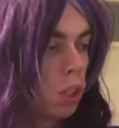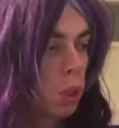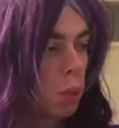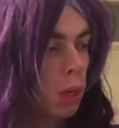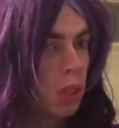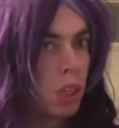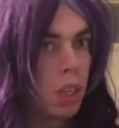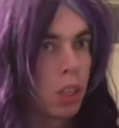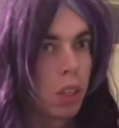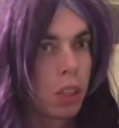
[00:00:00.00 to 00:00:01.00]
strange
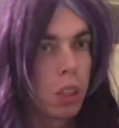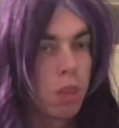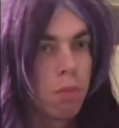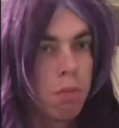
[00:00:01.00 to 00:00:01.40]
things.